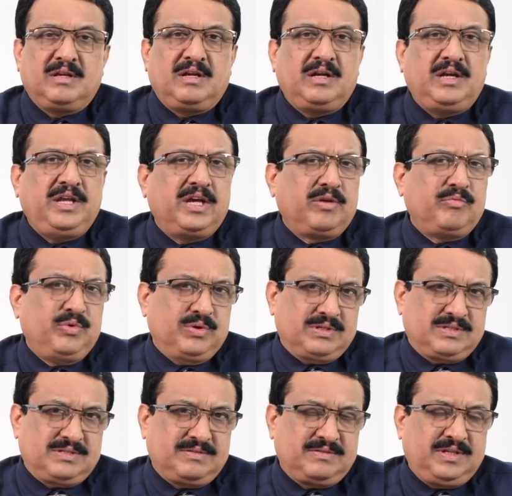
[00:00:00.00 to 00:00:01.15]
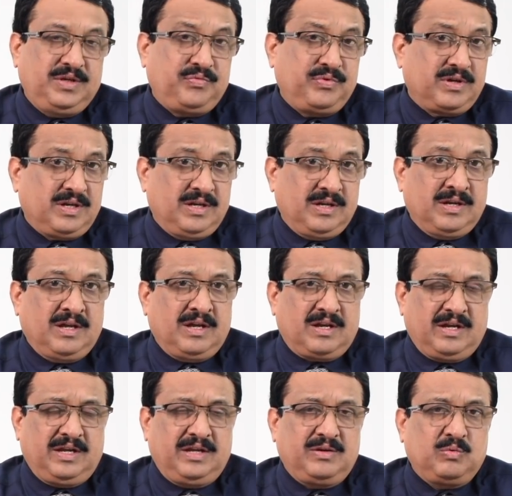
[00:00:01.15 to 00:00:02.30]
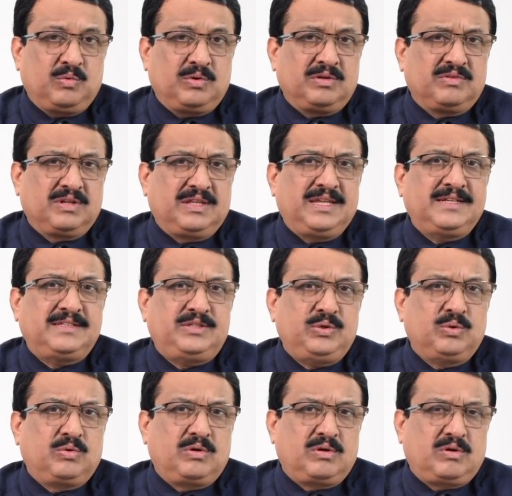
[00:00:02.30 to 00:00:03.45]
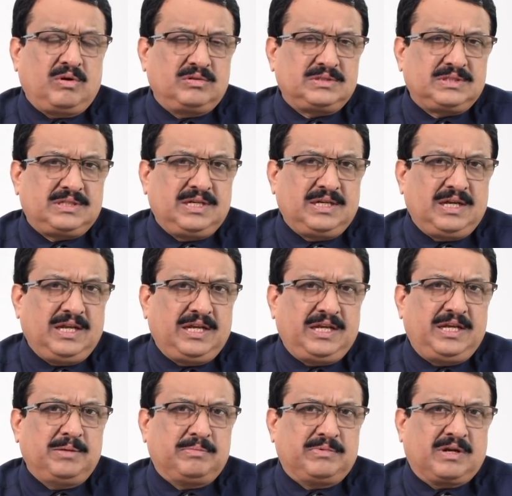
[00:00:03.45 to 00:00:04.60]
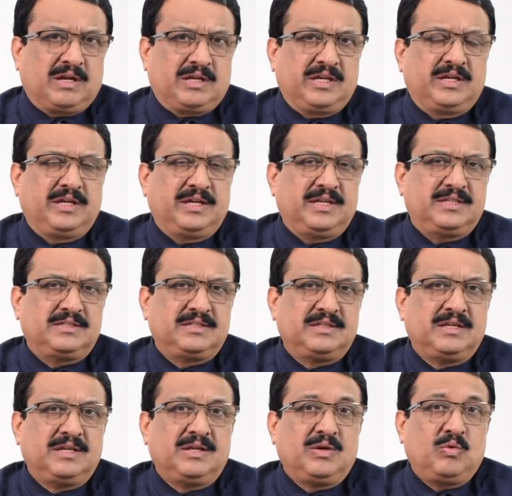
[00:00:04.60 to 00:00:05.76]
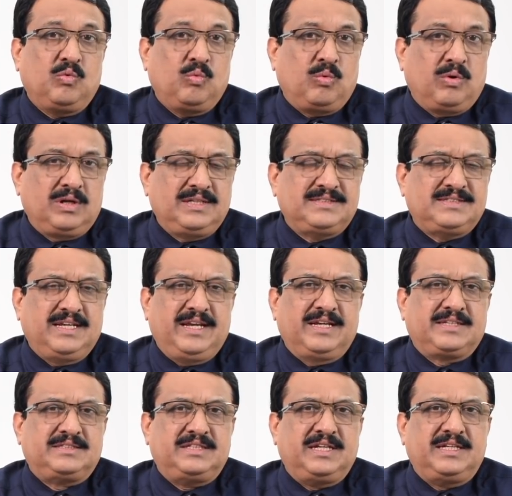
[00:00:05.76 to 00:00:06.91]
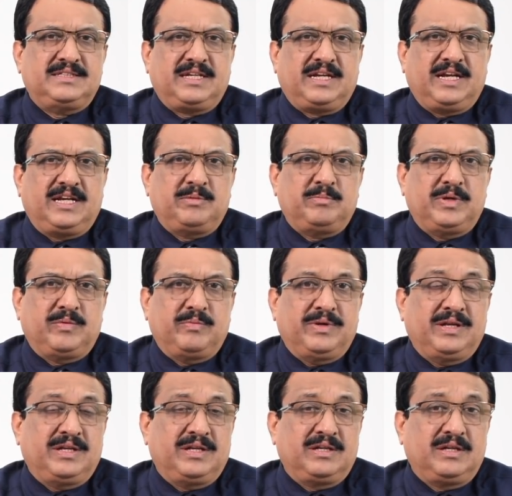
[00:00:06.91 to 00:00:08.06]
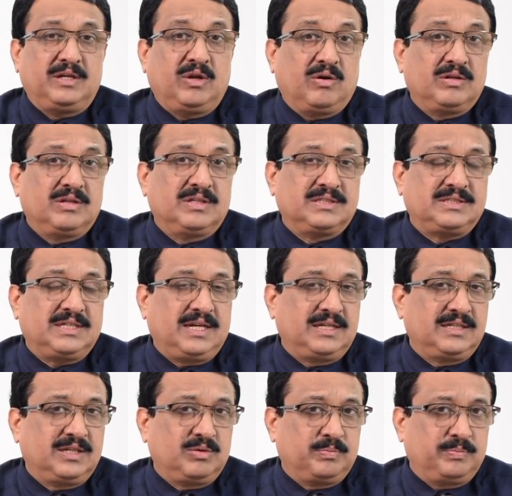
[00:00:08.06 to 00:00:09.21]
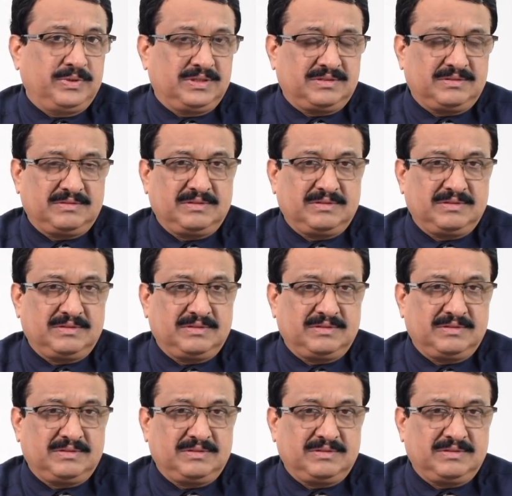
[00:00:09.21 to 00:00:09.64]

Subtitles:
Dear viewers, if you are an NRI, one of the things you constantly keep tracking is what is the exchange rate between dollars and the rupees?